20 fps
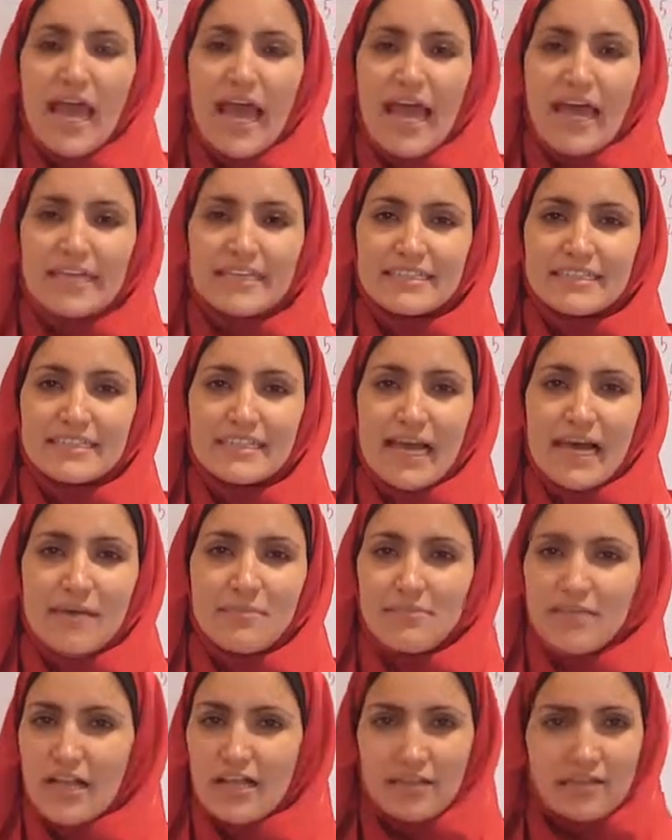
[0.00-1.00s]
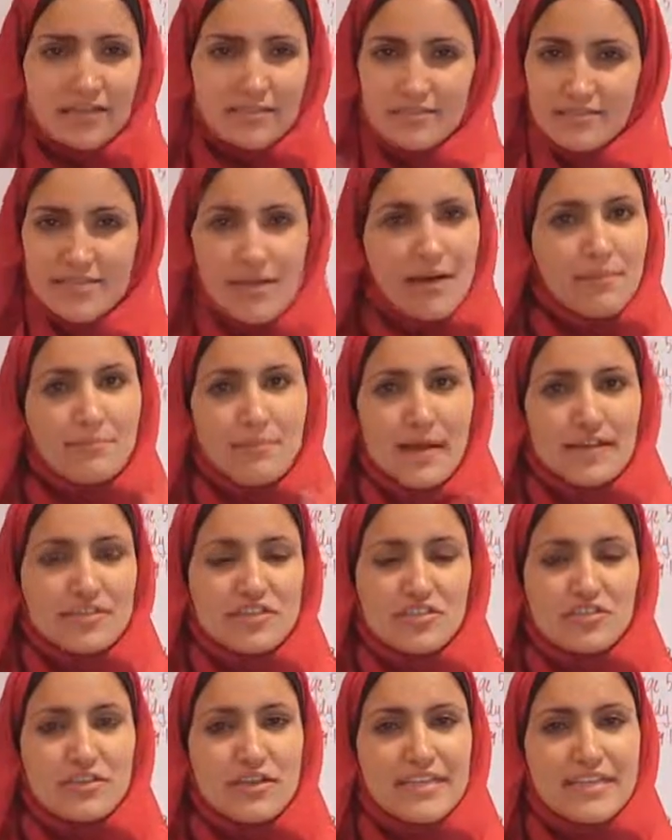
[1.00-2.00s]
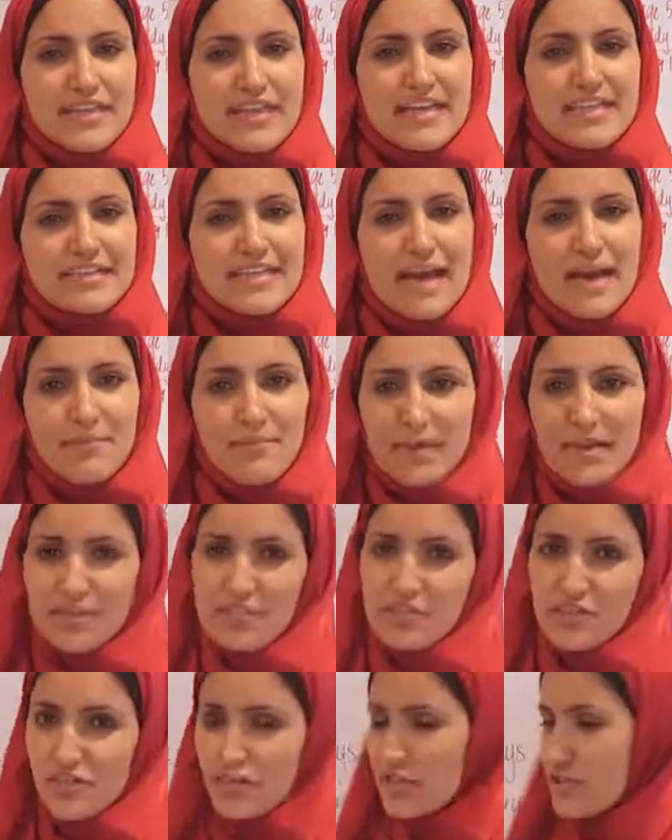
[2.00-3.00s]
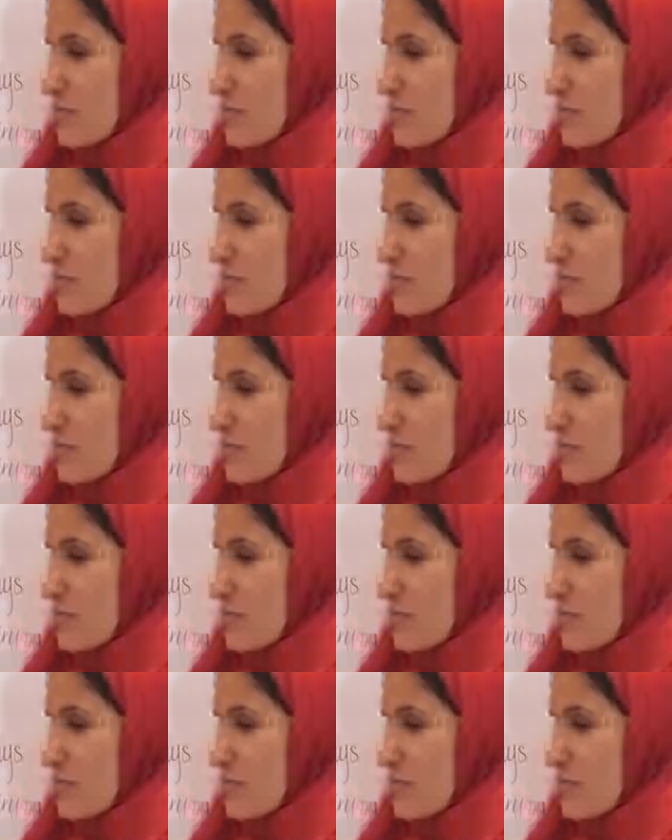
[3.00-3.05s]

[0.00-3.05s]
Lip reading: and they'll come back to you in the exam and you can